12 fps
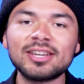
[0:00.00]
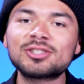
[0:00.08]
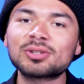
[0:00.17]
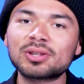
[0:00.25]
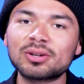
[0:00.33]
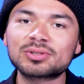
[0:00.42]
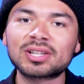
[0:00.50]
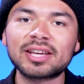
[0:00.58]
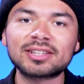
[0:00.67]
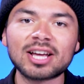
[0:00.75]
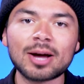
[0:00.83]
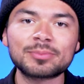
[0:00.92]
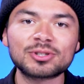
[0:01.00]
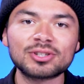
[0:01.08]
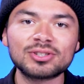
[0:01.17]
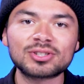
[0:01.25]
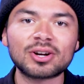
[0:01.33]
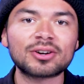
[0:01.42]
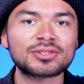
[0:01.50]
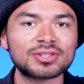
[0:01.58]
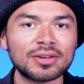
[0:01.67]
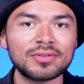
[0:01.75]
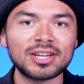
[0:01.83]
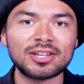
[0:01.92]
Each of those length options are
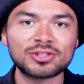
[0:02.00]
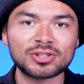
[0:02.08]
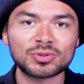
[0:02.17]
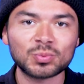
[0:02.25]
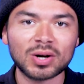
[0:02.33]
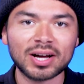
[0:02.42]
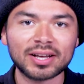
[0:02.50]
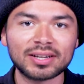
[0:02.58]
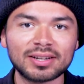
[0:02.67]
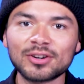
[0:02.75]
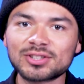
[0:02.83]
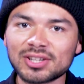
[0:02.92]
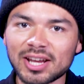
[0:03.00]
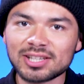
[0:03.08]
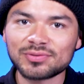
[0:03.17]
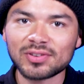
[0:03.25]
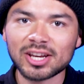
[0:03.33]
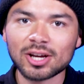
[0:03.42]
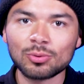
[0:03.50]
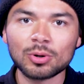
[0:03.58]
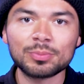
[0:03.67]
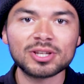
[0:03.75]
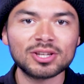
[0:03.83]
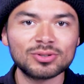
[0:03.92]
7 inches wide. For today's video,
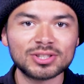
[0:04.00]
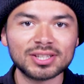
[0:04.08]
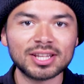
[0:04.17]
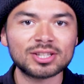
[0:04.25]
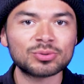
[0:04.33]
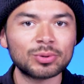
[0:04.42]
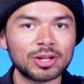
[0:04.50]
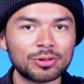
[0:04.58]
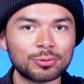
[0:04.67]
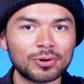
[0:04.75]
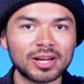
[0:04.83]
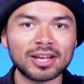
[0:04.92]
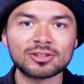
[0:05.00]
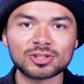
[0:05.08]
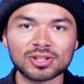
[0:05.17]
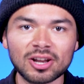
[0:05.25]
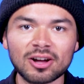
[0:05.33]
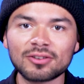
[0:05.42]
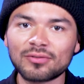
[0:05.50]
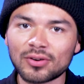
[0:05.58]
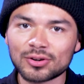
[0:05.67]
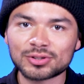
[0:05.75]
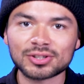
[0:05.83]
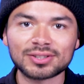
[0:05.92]
we'll be using the 23 inch long
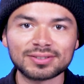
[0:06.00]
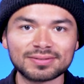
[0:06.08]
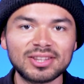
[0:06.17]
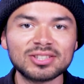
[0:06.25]
version.